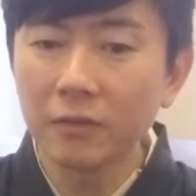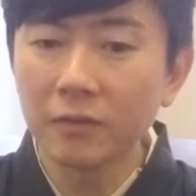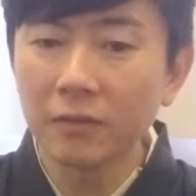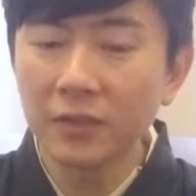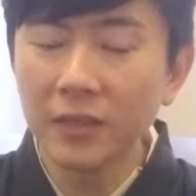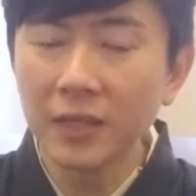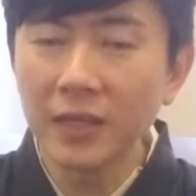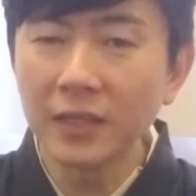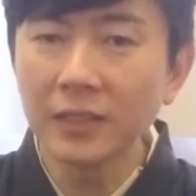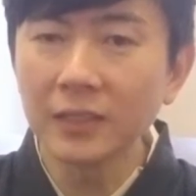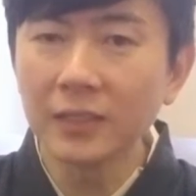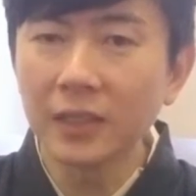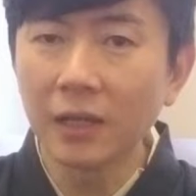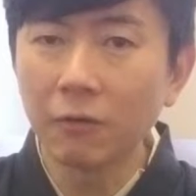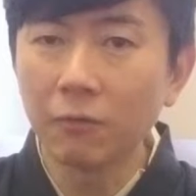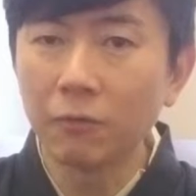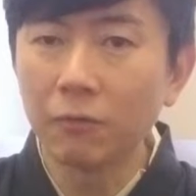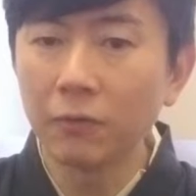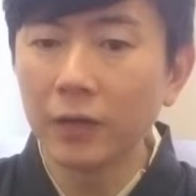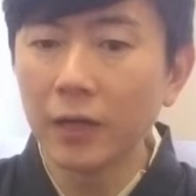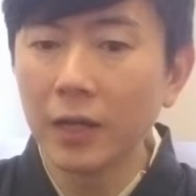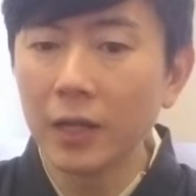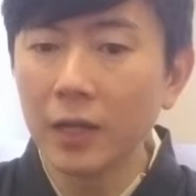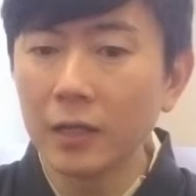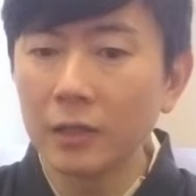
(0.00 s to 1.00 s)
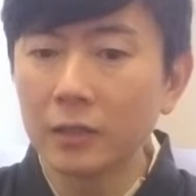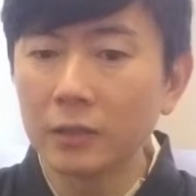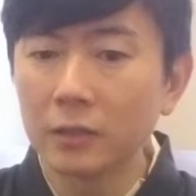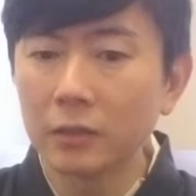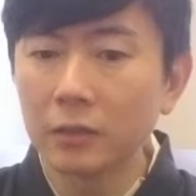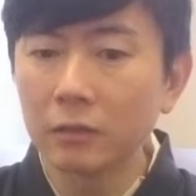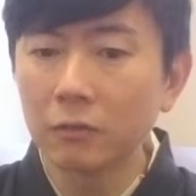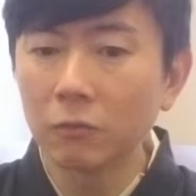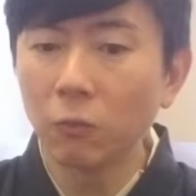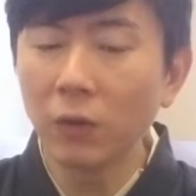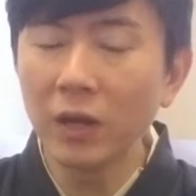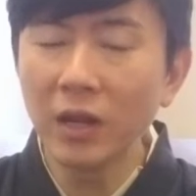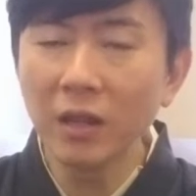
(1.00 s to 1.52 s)
things that really,
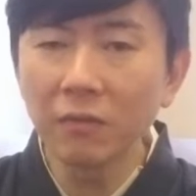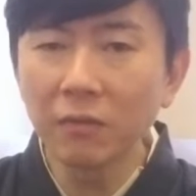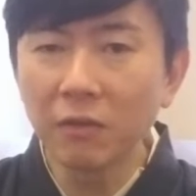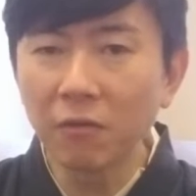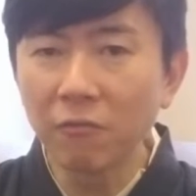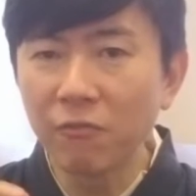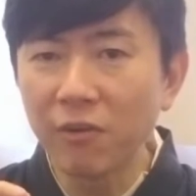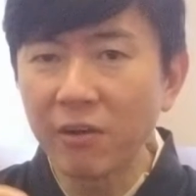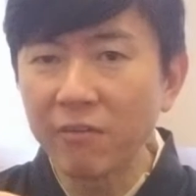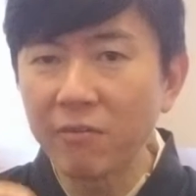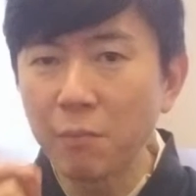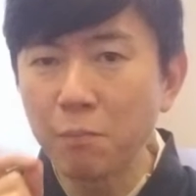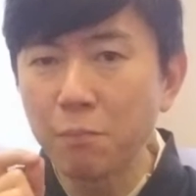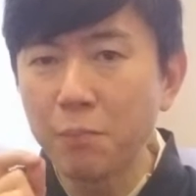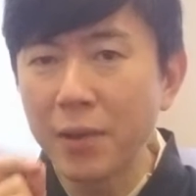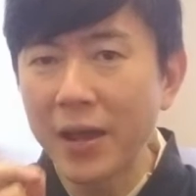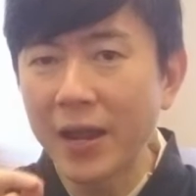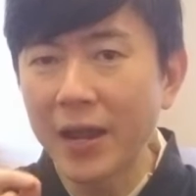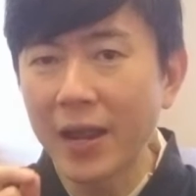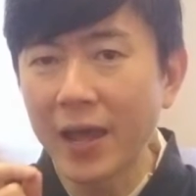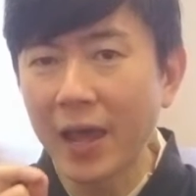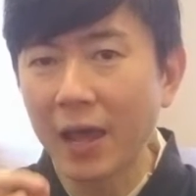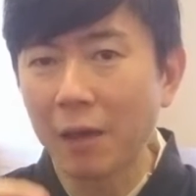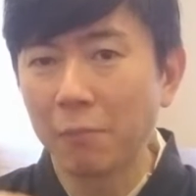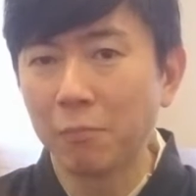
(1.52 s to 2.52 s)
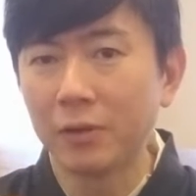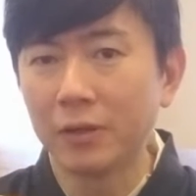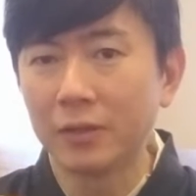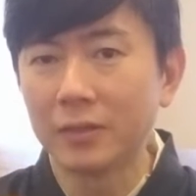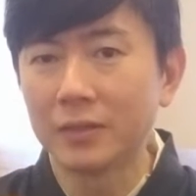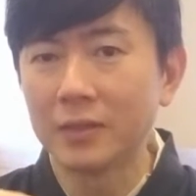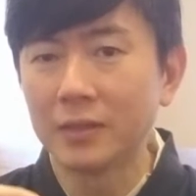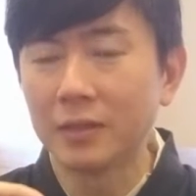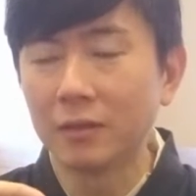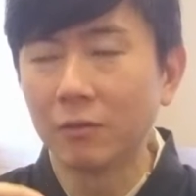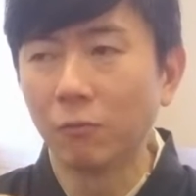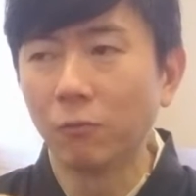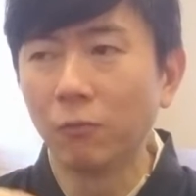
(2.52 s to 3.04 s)
one of the very bad
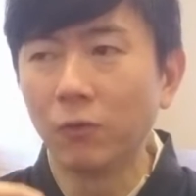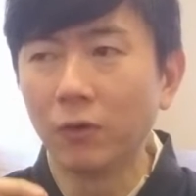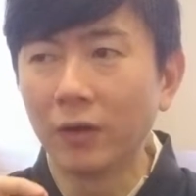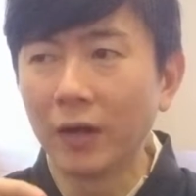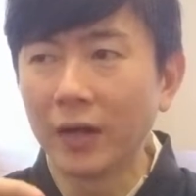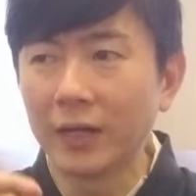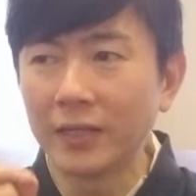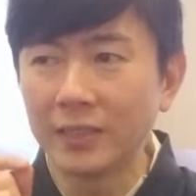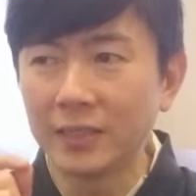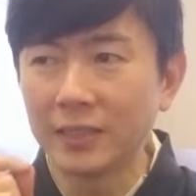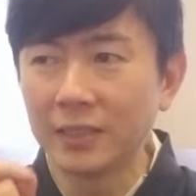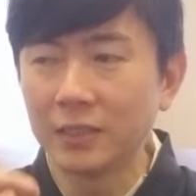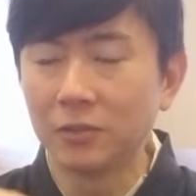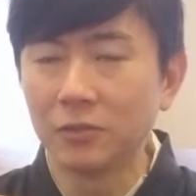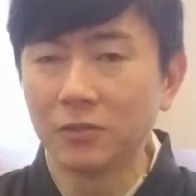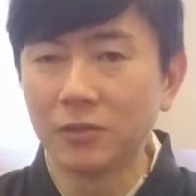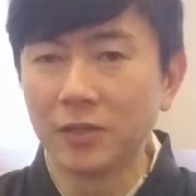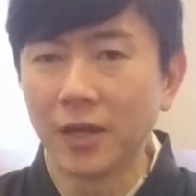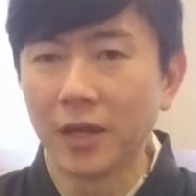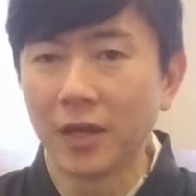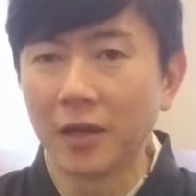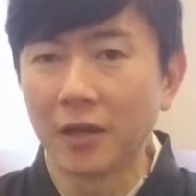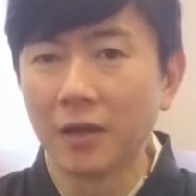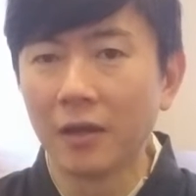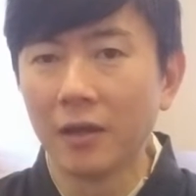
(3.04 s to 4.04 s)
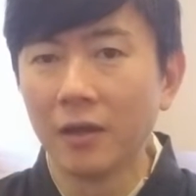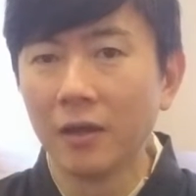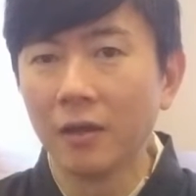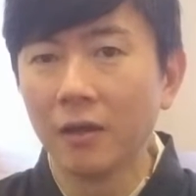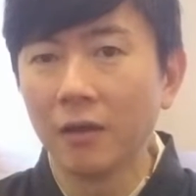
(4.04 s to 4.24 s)
habits in the world I see today.